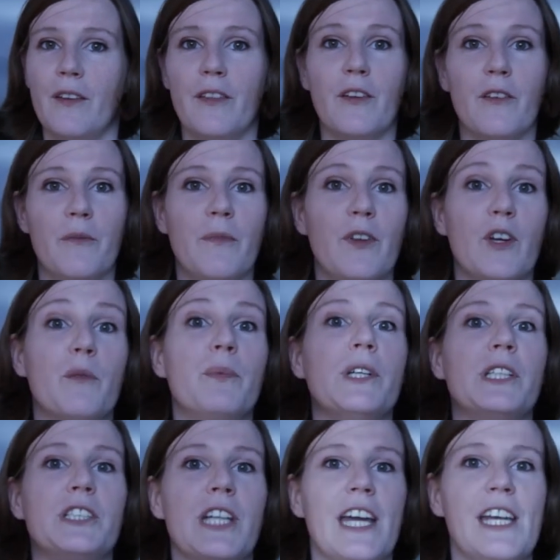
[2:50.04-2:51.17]
the
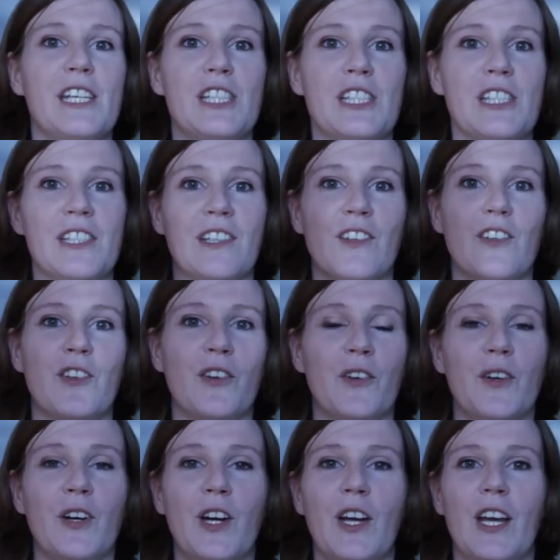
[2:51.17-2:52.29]
appreciation.
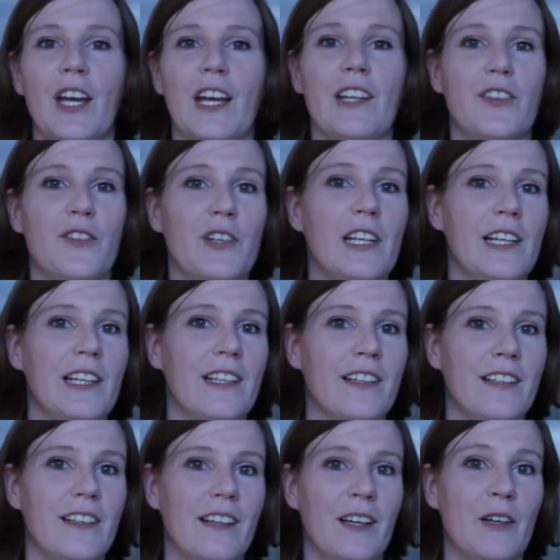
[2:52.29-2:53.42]
So it's really
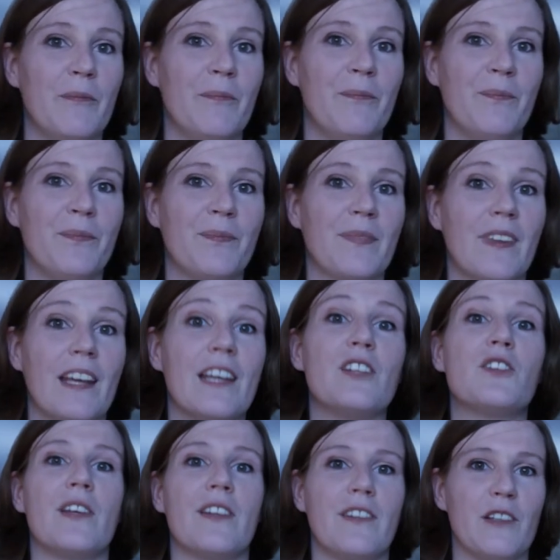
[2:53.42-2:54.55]

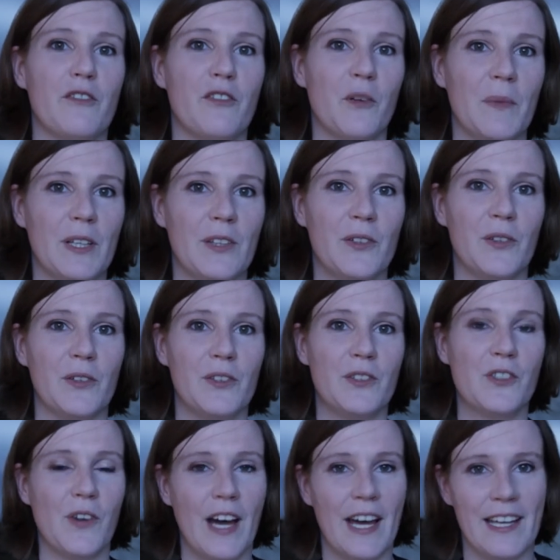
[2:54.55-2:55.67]
interesting for me to
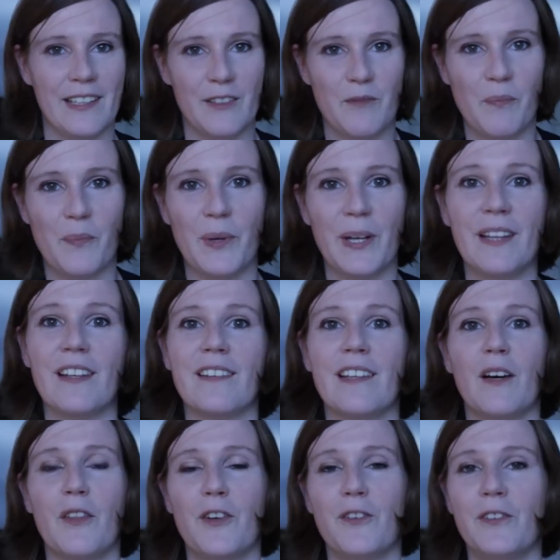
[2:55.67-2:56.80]
try and bring this
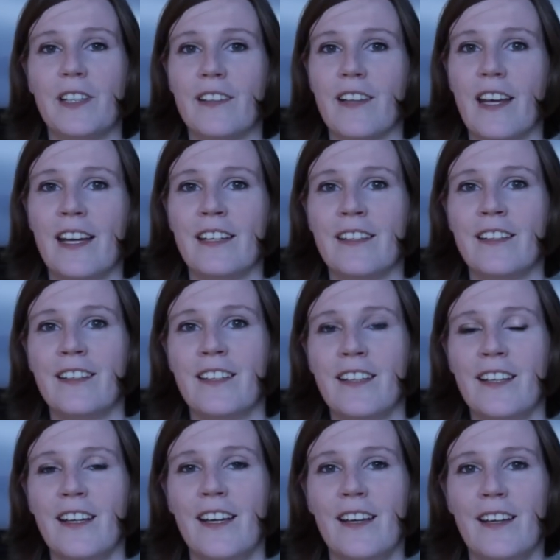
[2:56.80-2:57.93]
out through design.
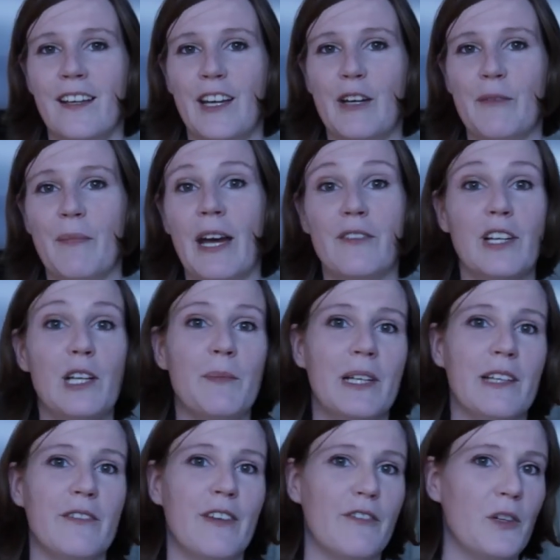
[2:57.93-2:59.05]
I really
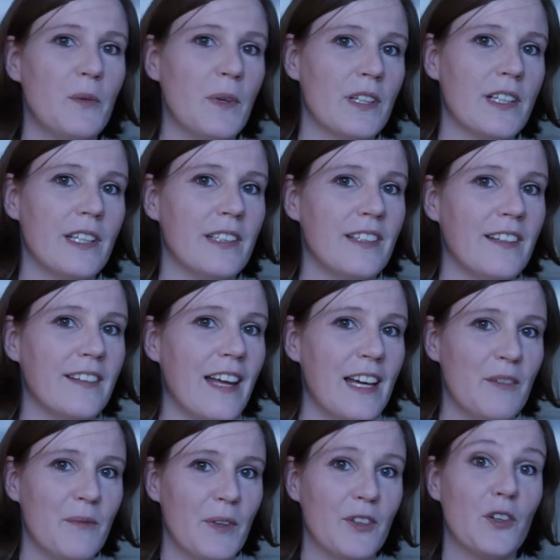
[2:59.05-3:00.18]
believe everyone can design
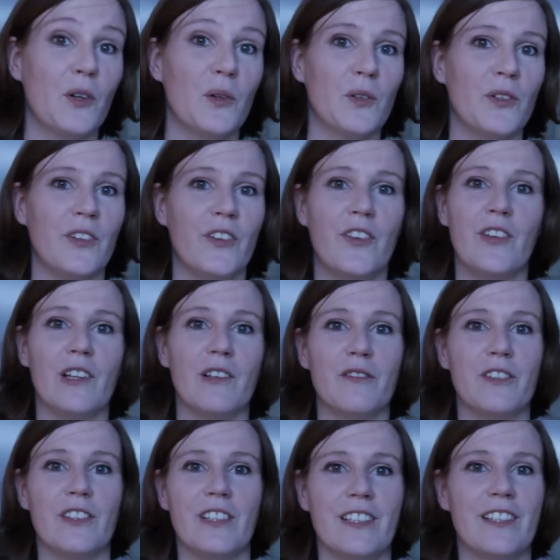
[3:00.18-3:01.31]
with gold and
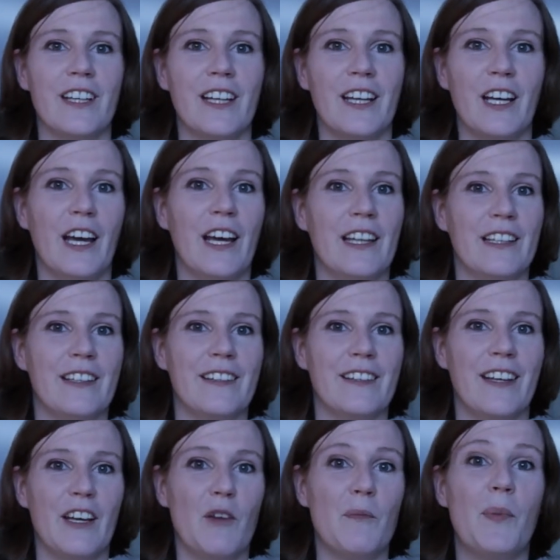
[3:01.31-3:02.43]
silver and
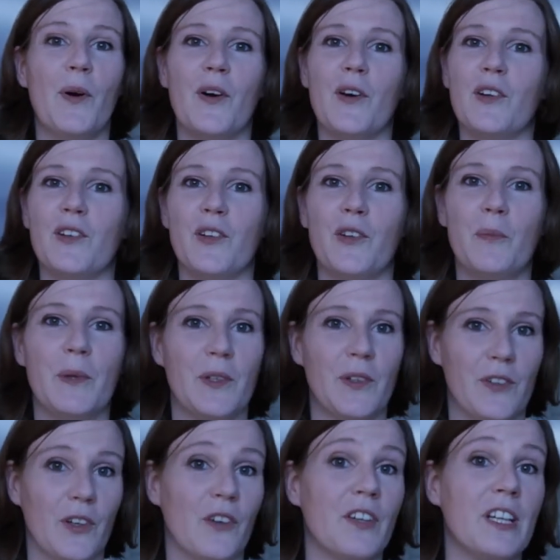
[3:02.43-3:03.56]
pearls, because
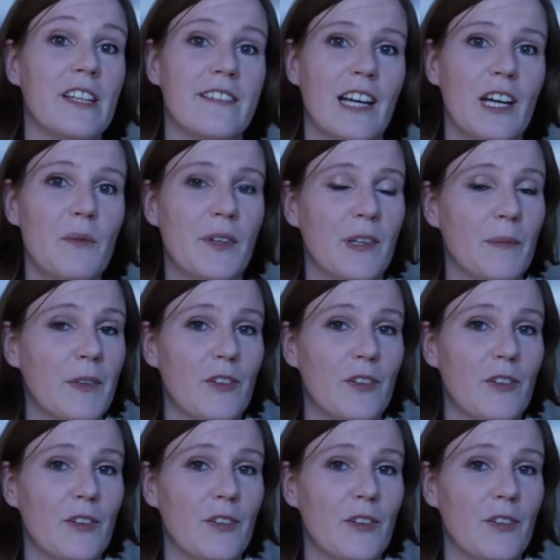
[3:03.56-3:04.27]
you already start with something